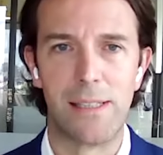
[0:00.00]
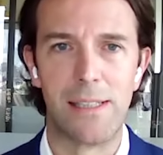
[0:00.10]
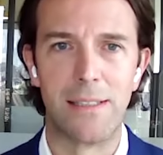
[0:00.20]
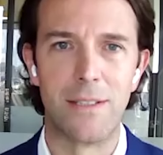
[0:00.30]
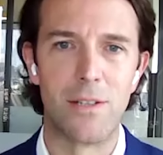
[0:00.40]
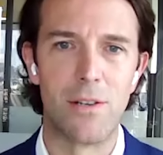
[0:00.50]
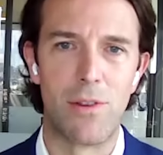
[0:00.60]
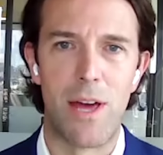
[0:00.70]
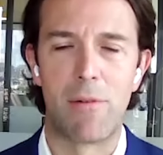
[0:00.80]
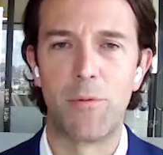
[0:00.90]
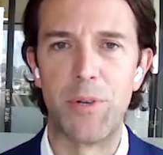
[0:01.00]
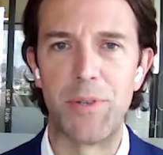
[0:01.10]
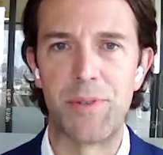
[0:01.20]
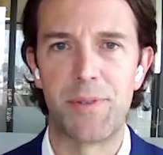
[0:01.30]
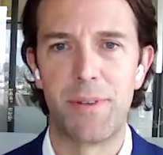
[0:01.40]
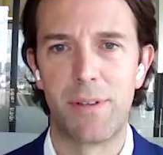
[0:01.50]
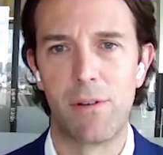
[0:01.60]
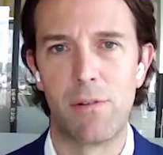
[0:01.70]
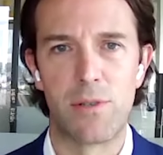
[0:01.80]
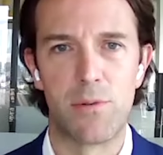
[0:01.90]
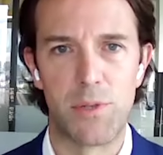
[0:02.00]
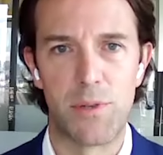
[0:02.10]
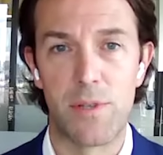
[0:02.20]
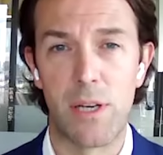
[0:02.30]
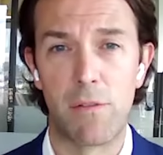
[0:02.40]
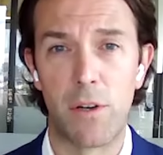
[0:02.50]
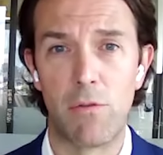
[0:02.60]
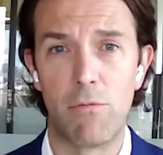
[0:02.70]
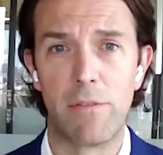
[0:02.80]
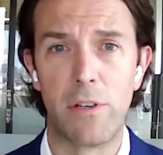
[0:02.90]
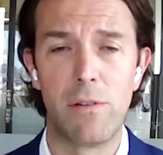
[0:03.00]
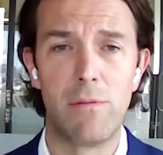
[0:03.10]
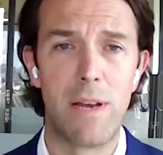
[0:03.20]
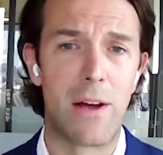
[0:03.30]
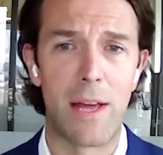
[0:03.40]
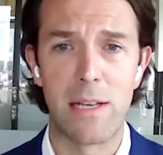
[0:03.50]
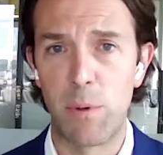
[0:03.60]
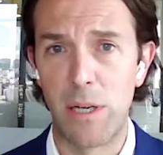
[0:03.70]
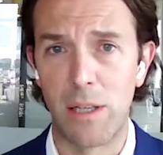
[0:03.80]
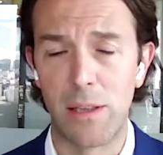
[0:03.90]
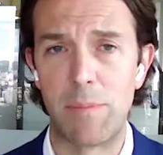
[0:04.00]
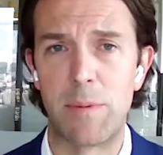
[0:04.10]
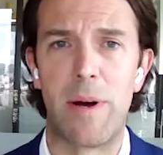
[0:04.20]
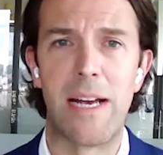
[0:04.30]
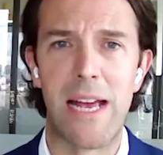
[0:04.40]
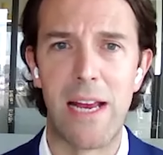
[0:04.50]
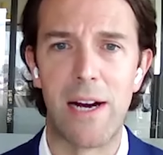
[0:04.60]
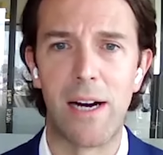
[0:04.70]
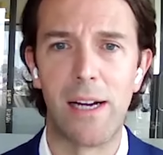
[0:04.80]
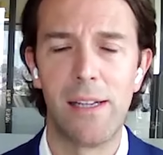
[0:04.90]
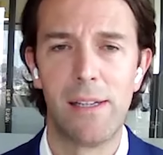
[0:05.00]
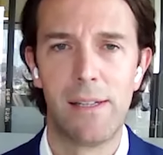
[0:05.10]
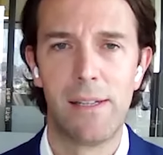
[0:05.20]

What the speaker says: And, that was, a source of significant revenue. Now that's been eclipsed by AI.